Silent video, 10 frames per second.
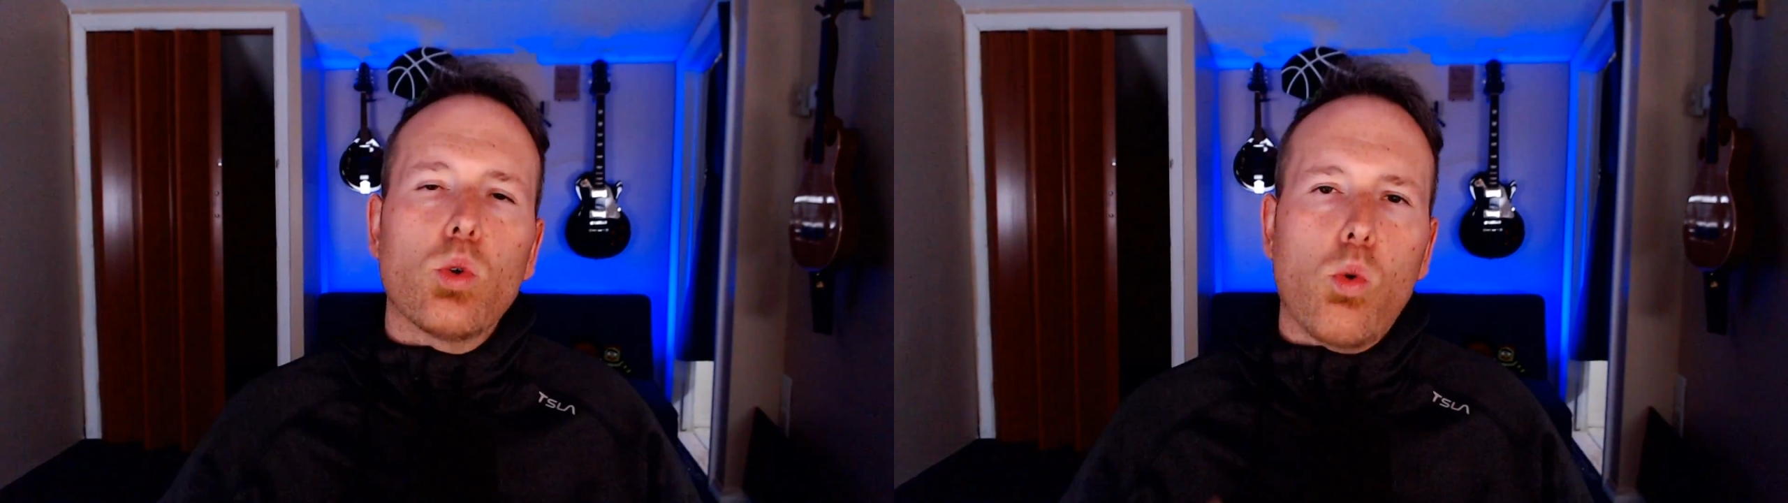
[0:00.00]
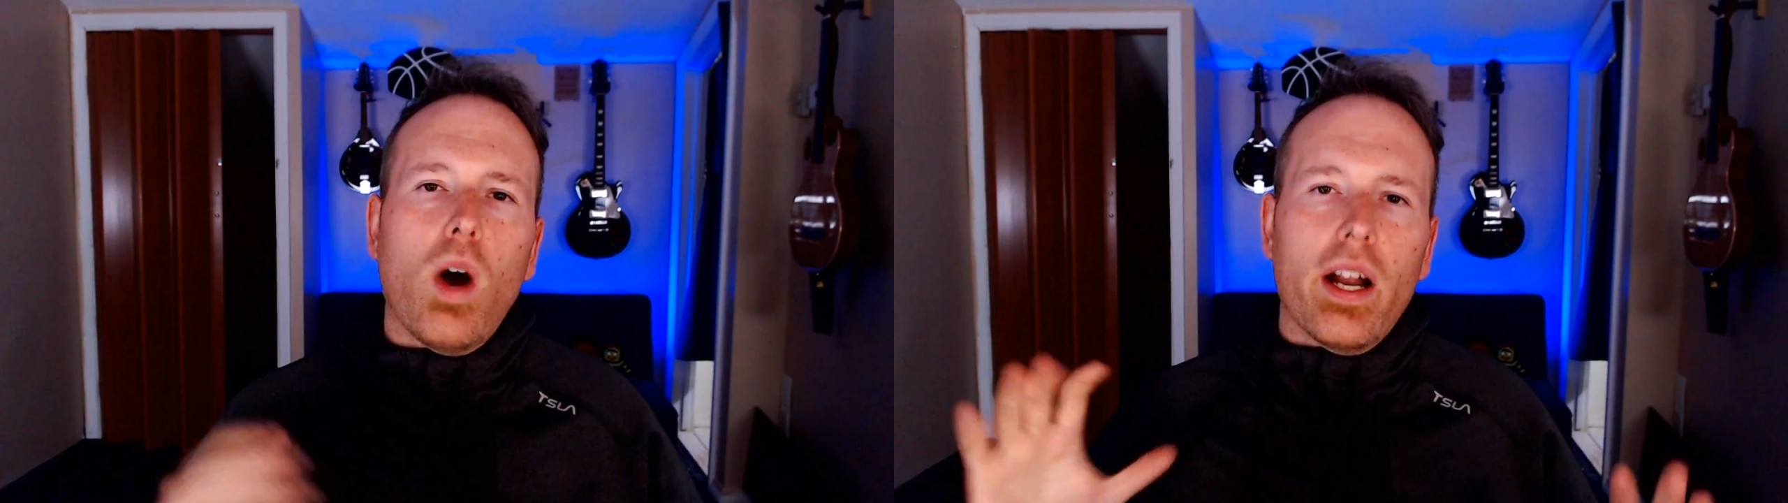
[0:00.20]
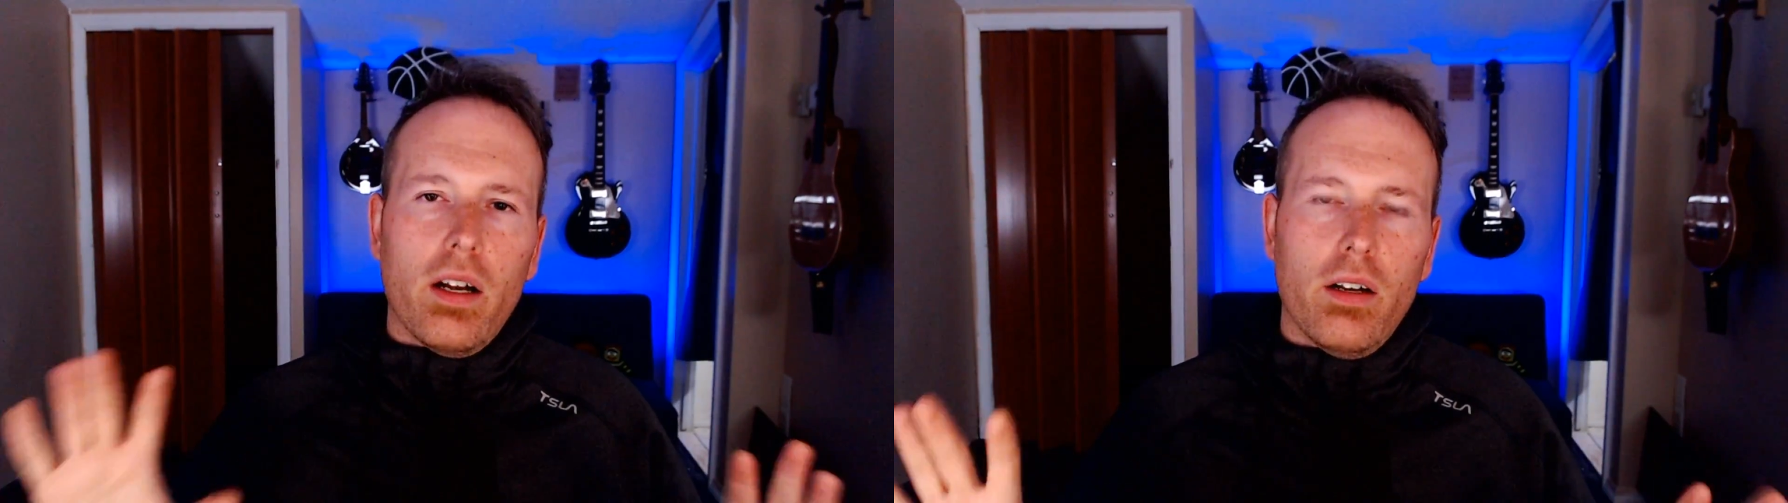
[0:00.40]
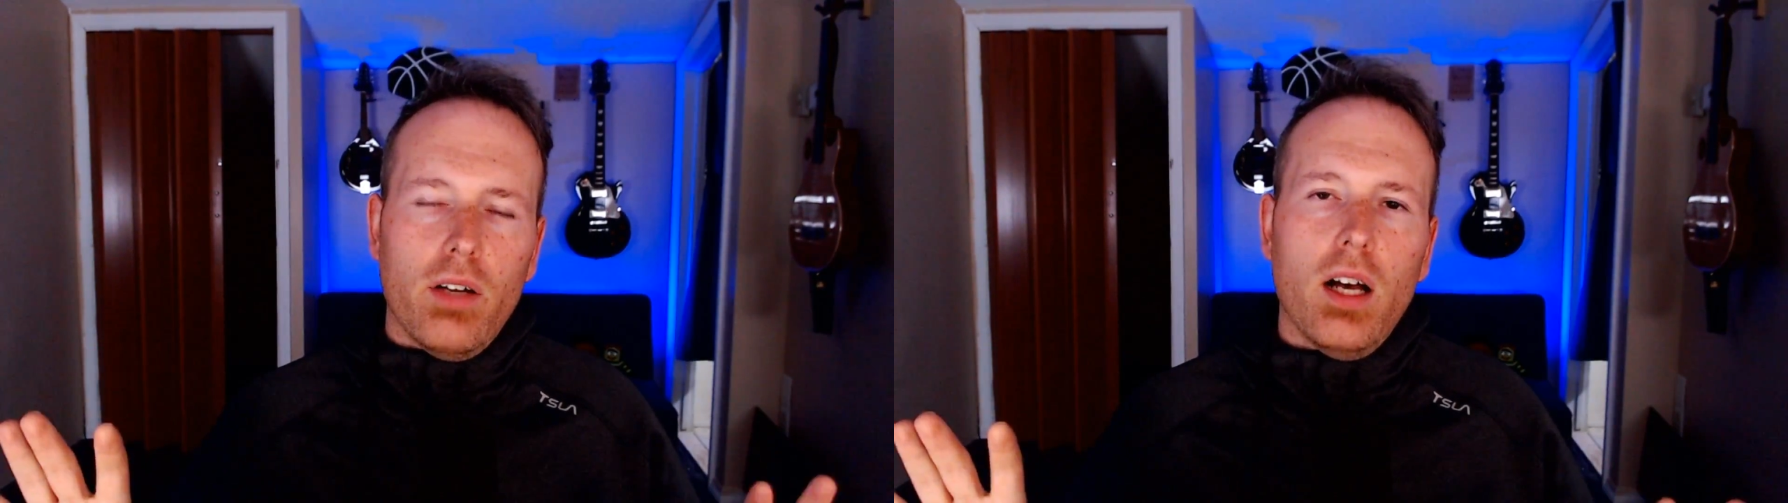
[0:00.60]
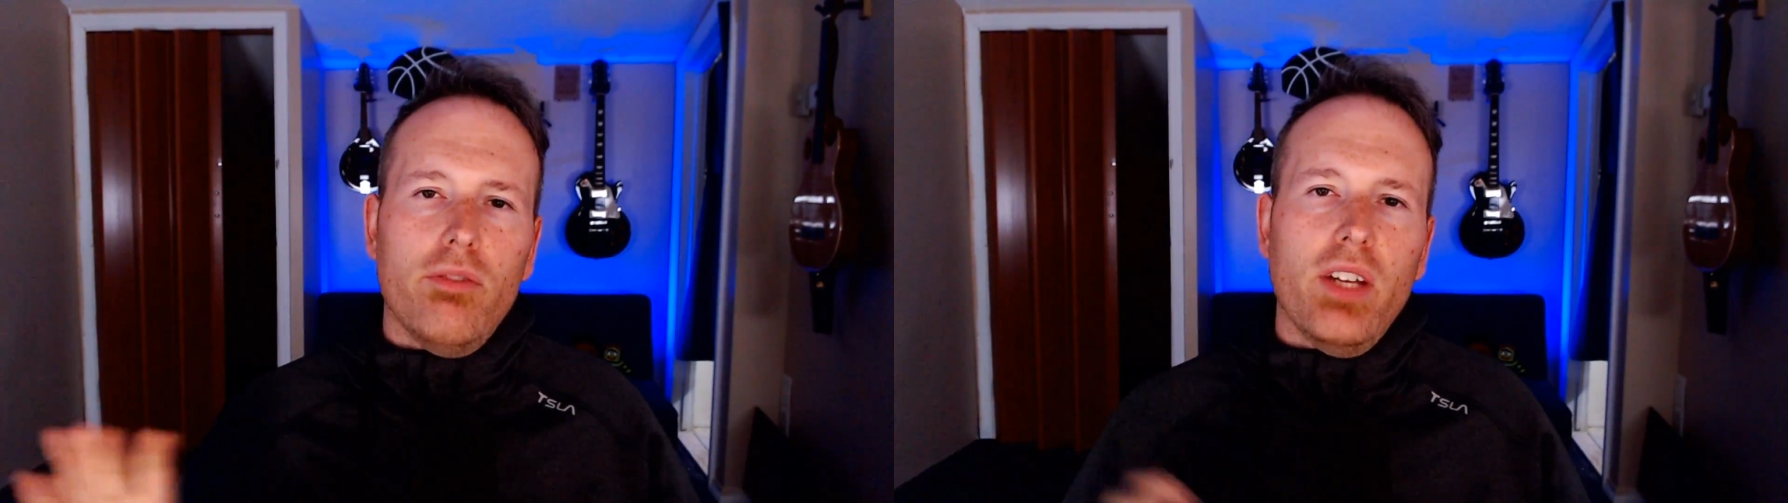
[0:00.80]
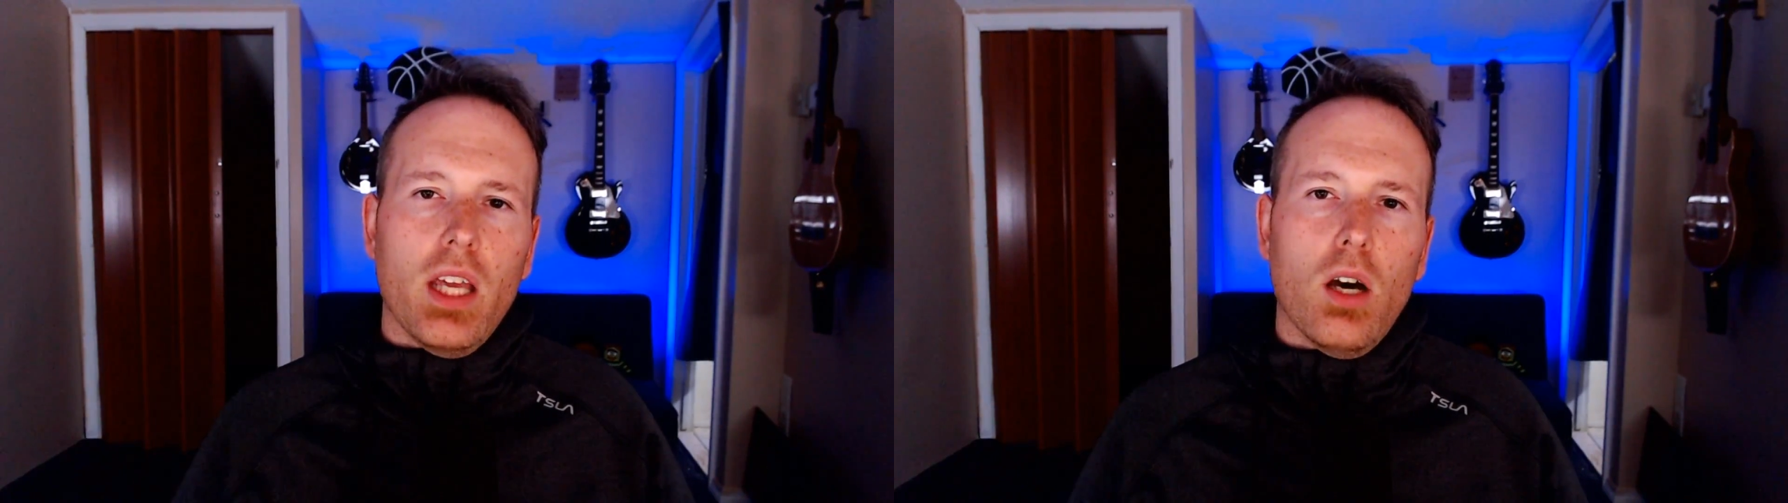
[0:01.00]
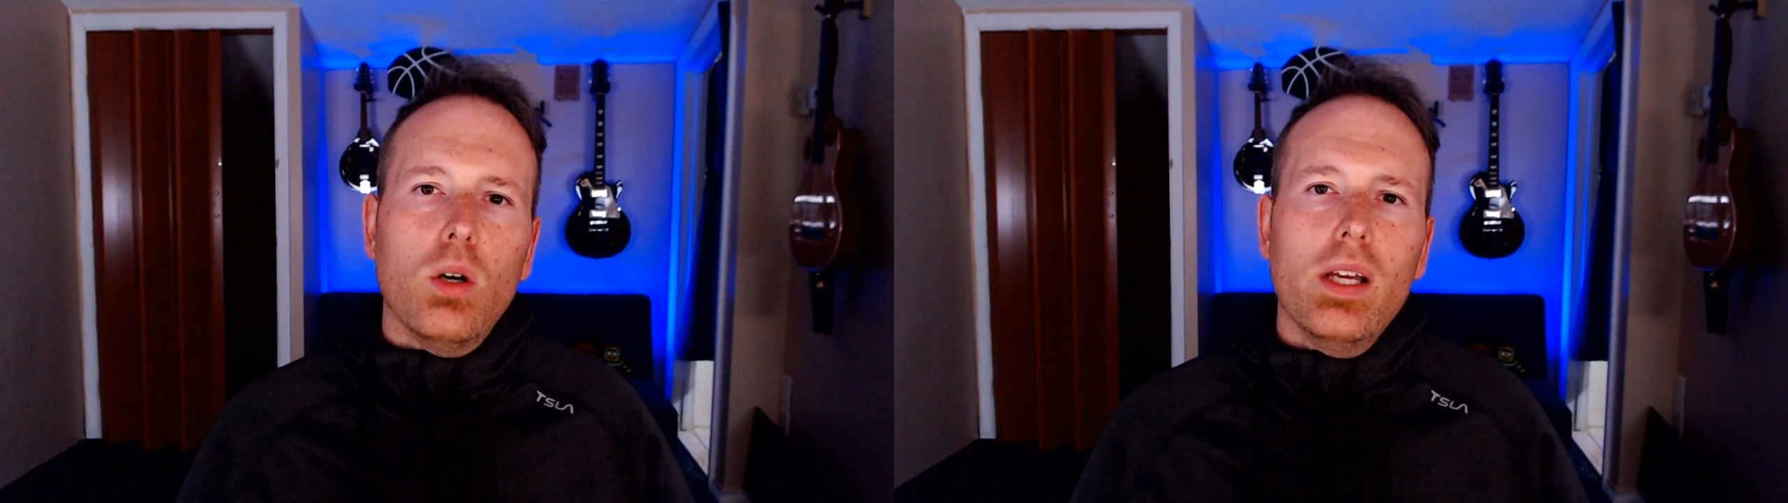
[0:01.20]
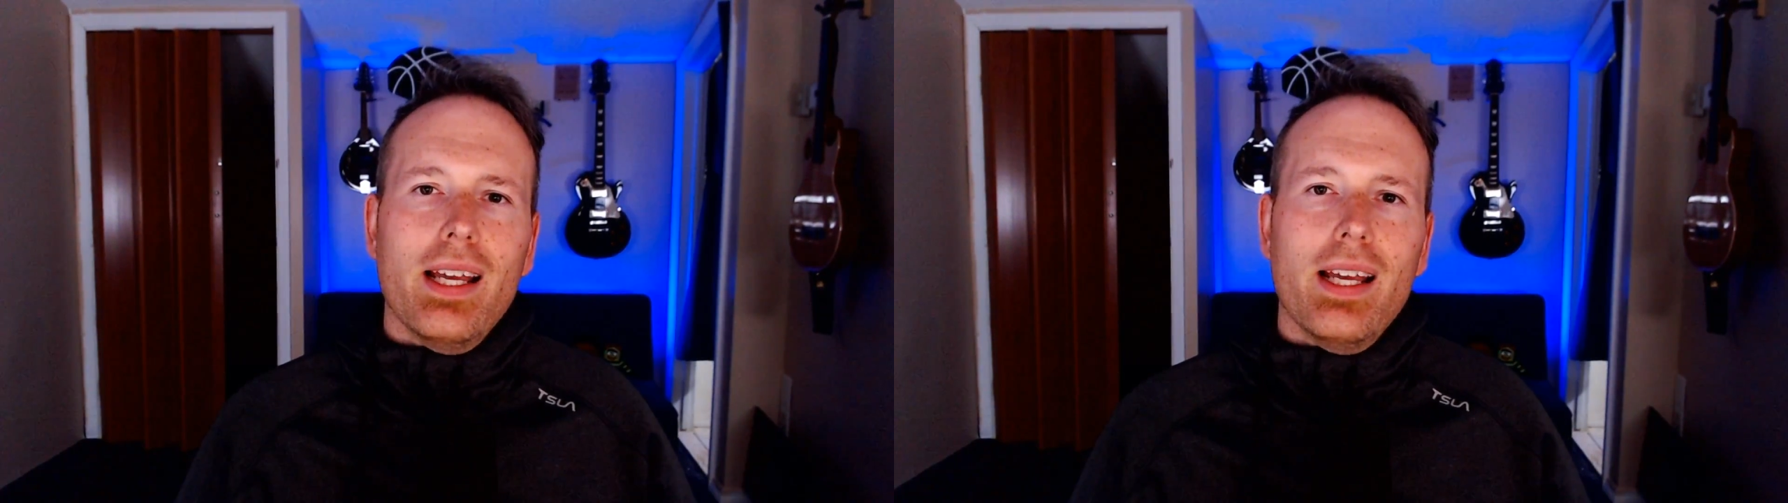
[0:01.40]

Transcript: choir video